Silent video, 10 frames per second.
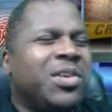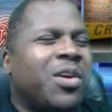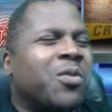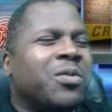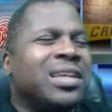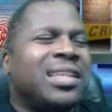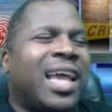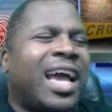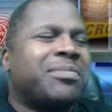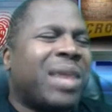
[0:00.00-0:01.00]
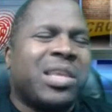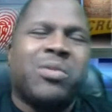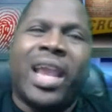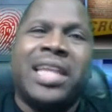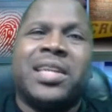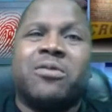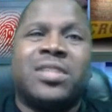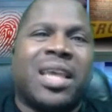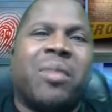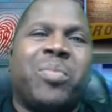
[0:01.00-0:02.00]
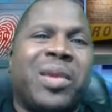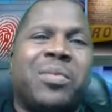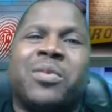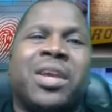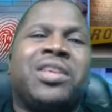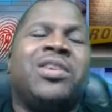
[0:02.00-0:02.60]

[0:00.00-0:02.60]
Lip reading: you don't realize by you hating on some people,